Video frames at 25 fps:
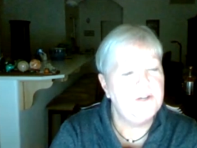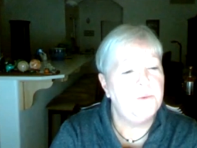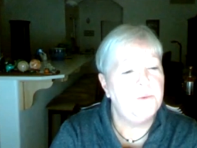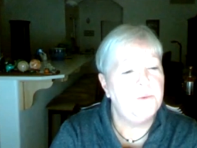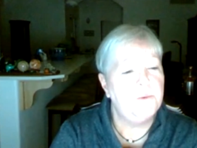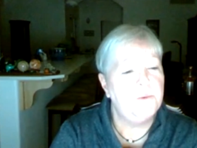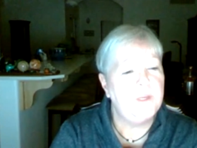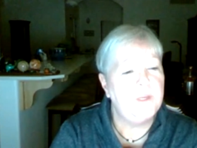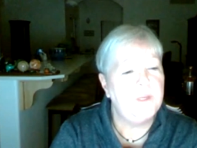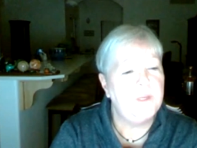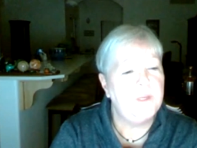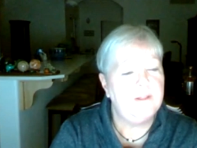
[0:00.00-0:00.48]

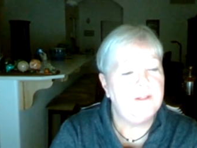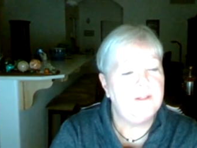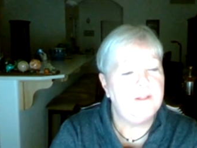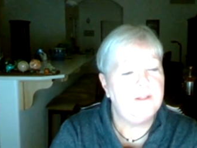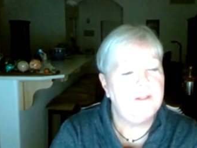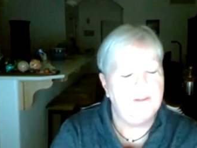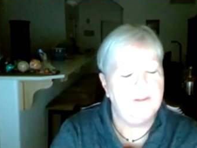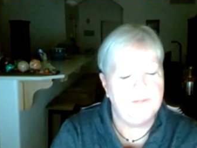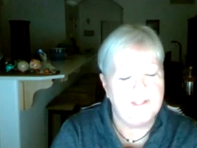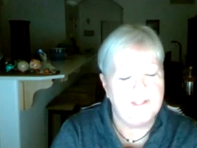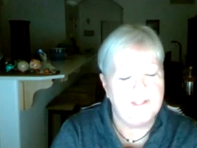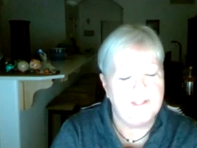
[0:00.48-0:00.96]
we, there was
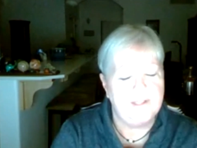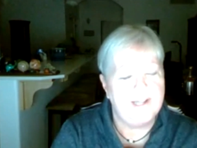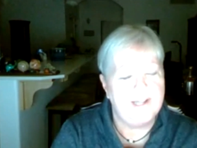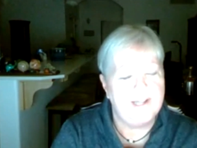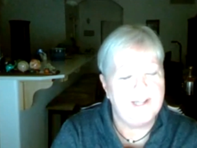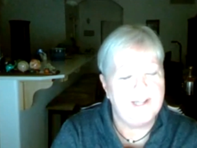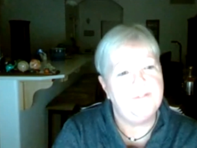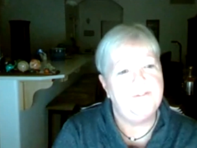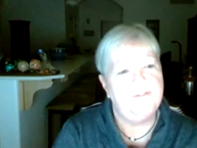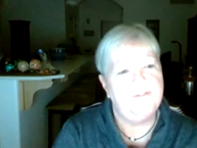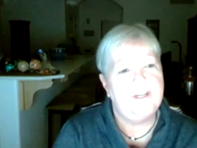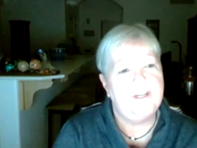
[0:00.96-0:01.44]
lots of
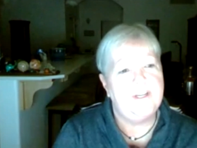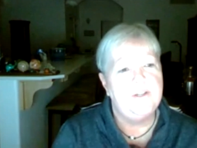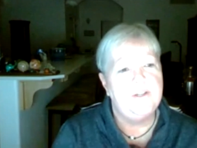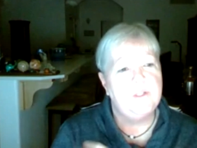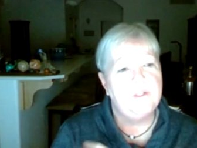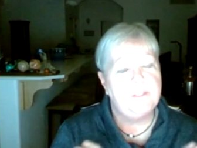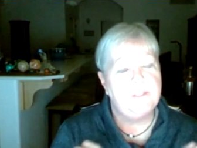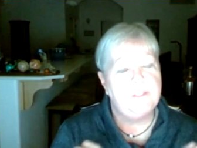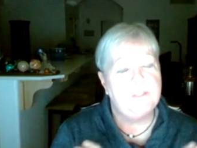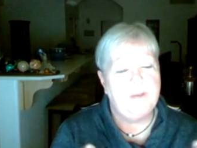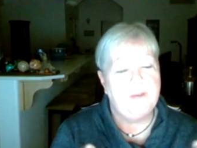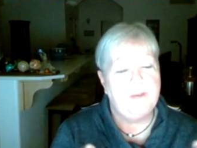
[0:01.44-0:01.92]
uh, news
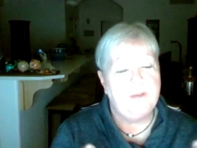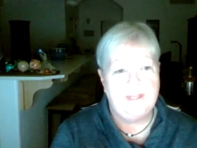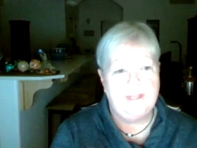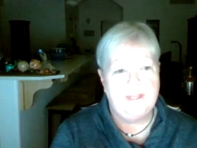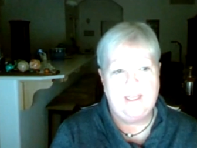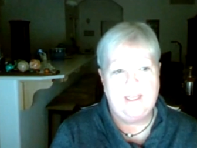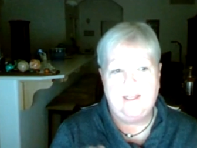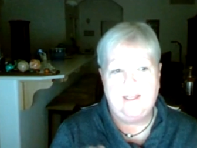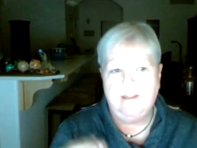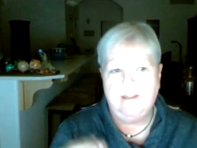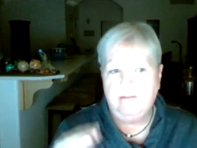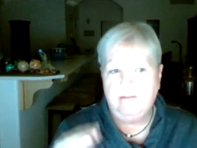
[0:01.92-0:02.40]
about the
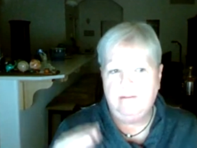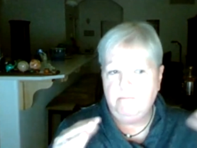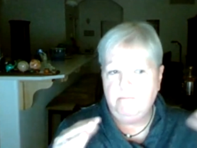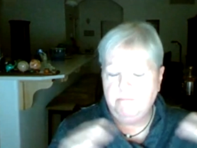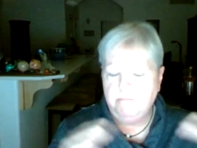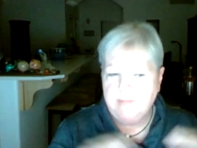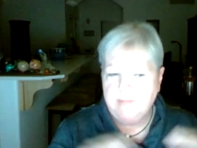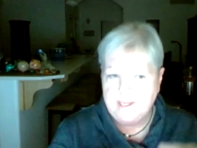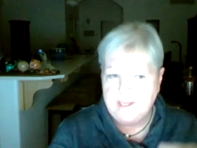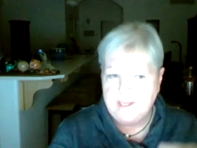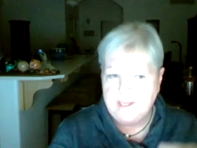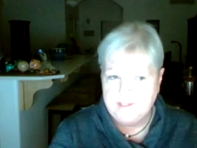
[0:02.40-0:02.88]

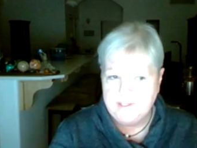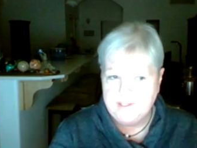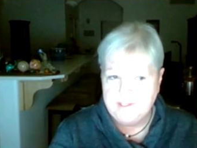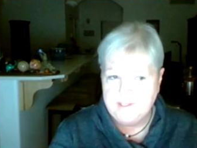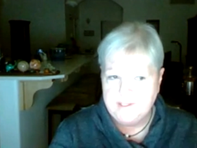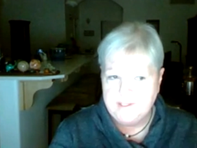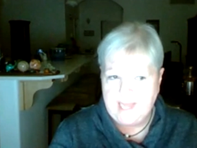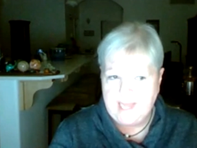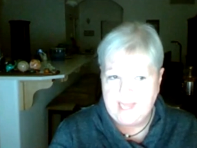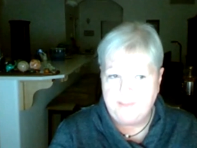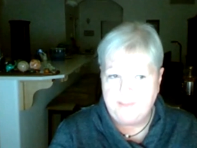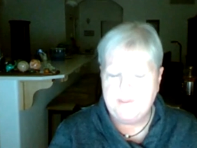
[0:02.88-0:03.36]
things
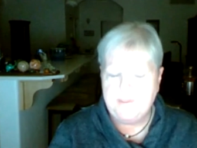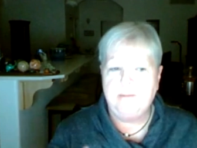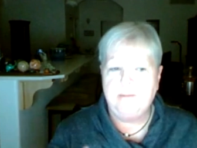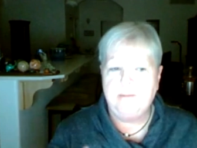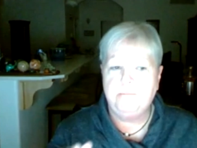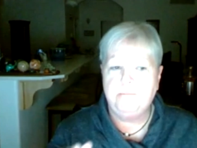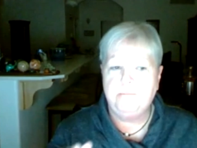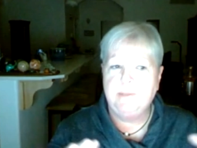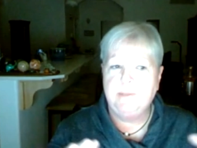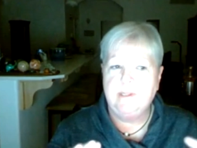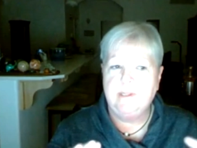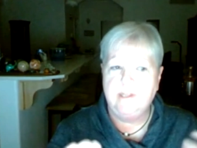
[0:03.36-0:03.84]
happening
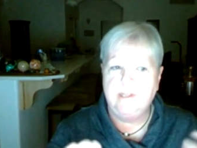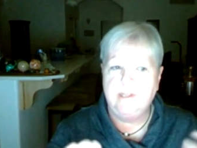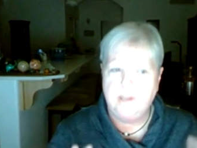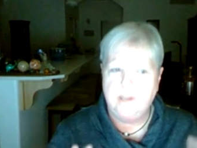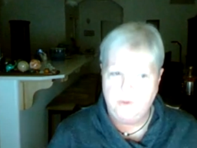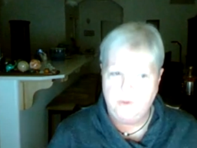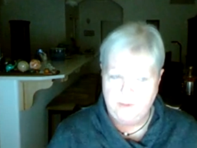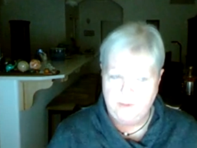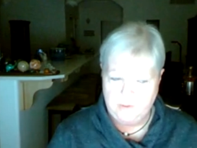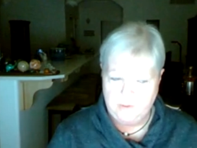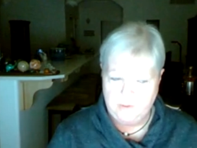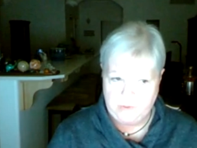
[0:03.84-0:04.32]
below
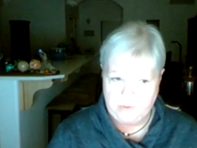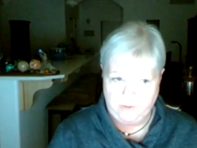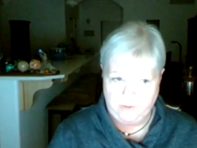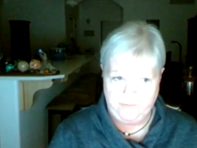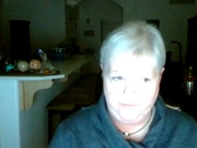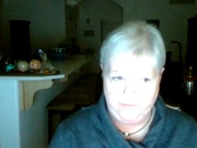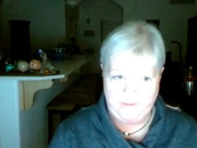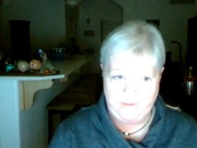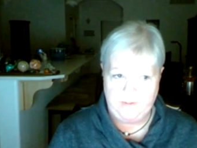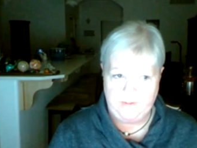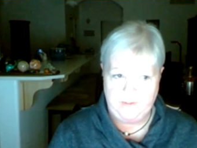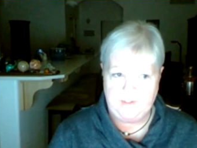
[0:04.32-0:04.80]
the
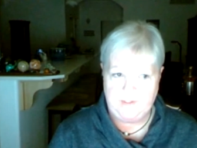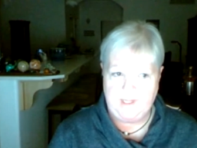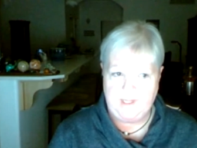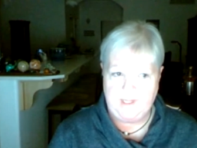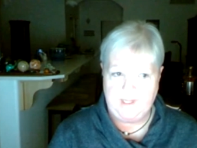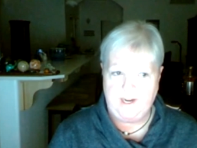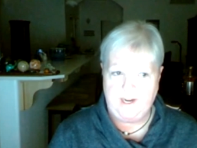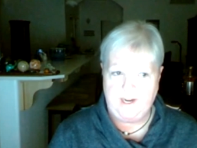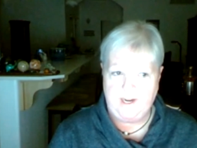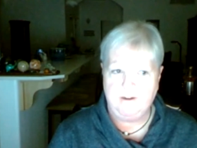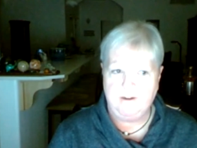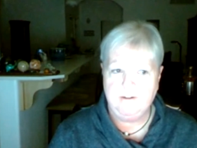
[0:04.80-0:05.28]
surface
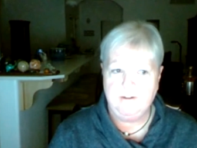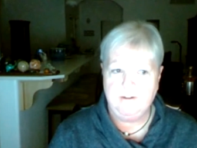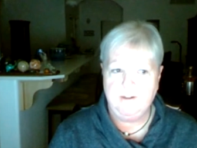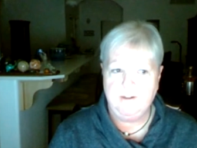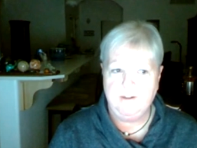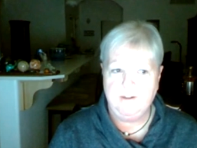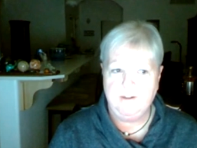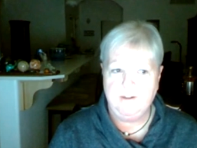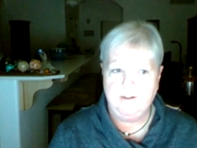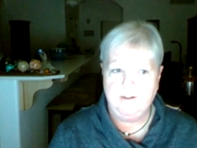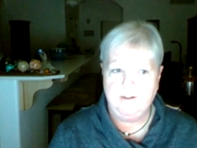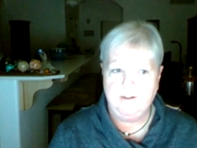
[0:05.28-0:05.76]
there
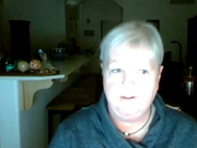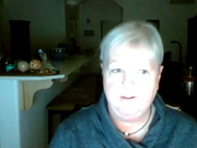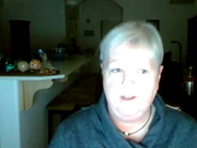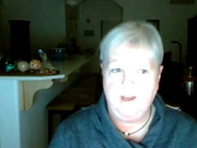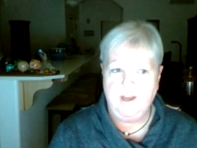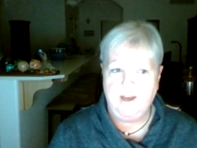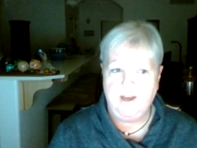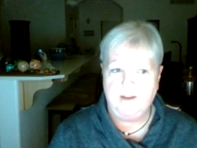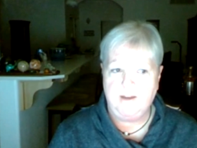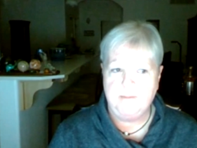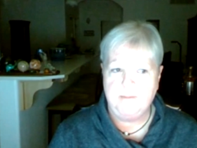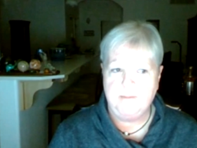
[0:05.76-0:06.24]
um,
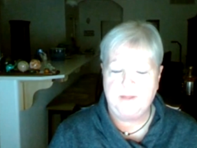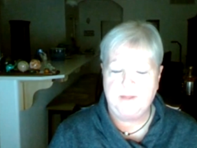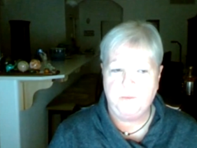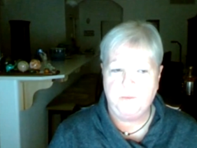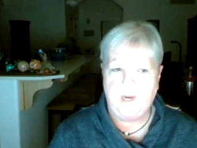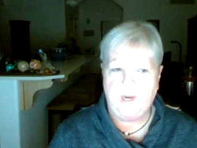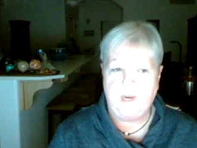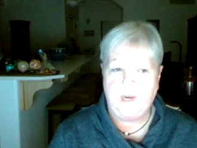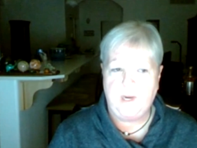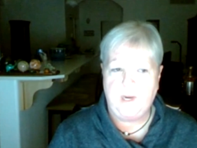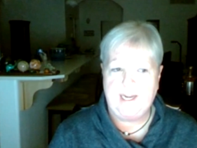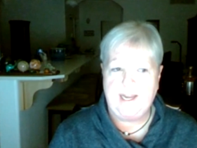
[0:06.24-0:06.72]
at the White
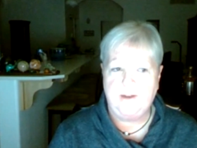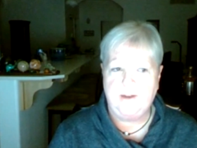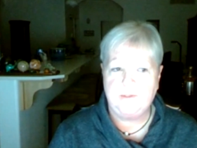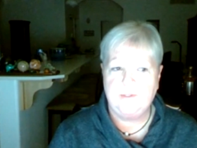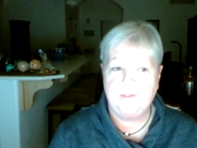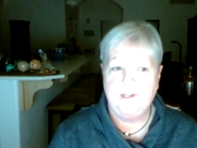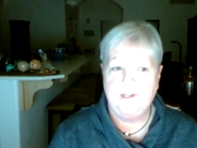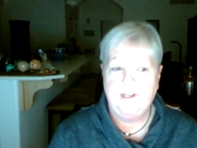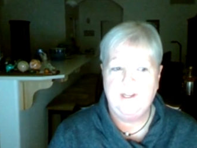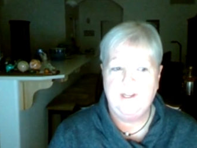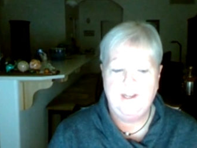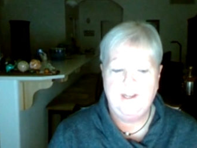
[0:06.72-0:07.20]
House.
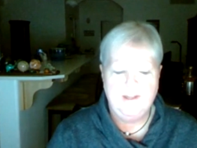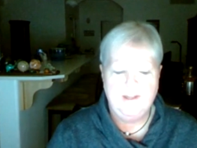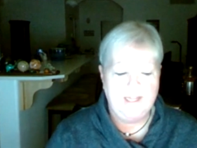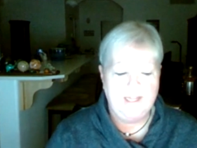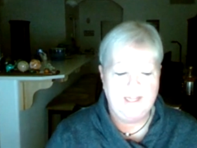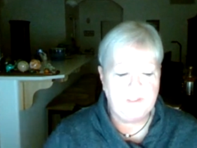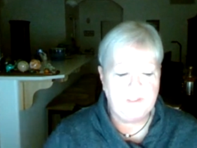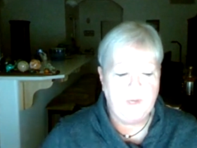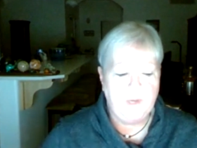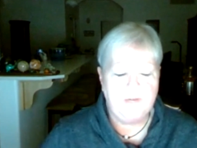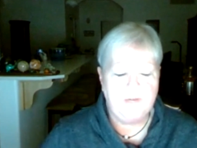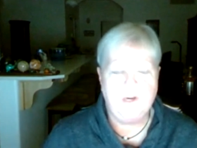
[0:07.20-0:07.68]
That's why
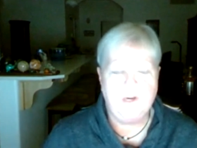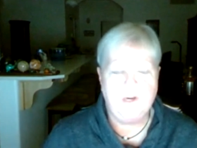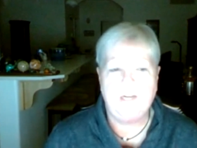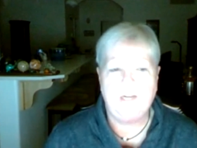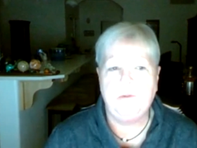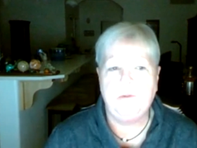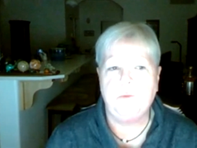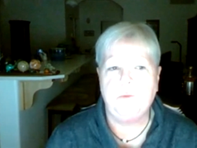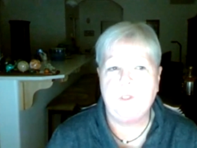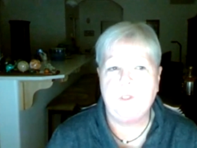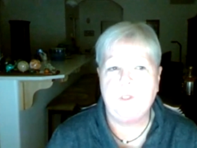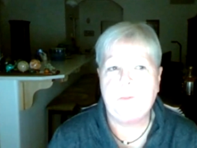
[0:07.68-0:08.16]
I tried to be
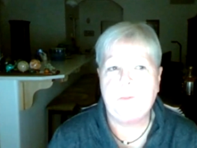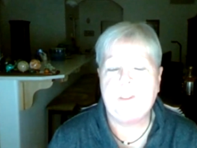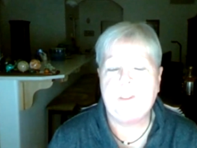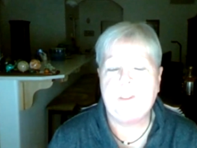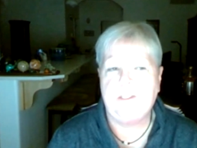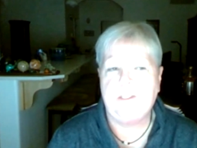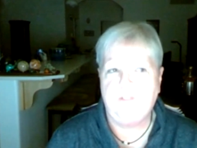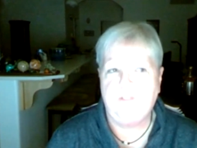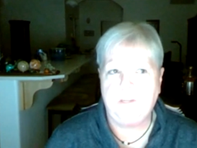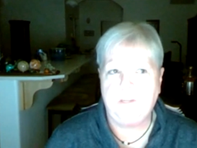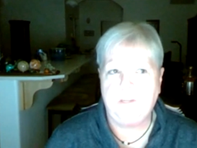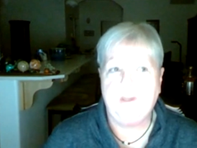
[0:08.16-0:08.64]
real
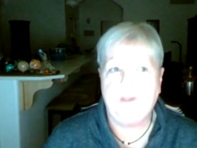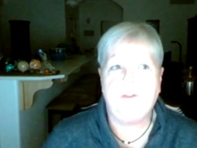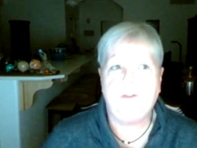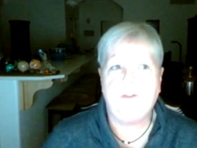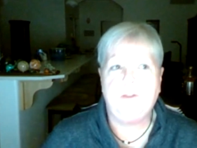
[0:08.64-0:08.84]
specific about the